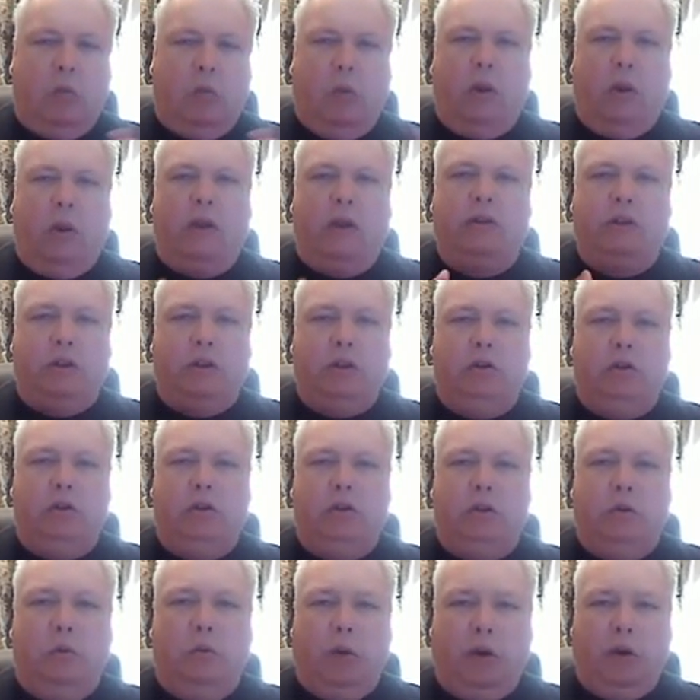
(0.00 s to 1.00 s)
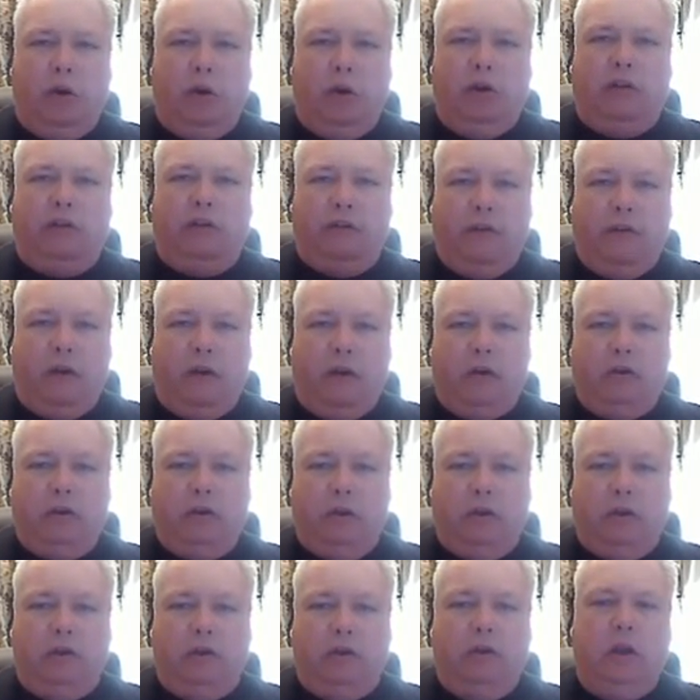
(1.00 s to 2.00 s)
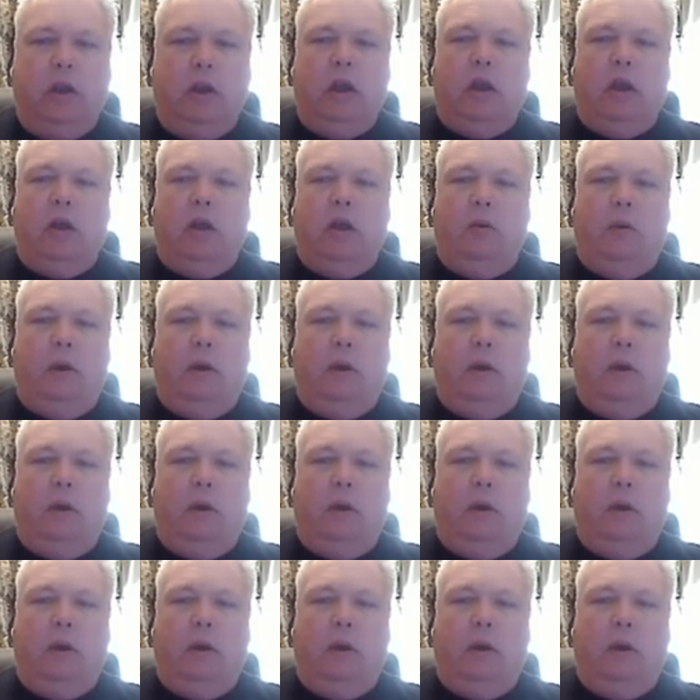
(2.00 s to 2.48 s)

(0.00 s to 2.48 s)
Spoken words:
And what does it do? What are its functions?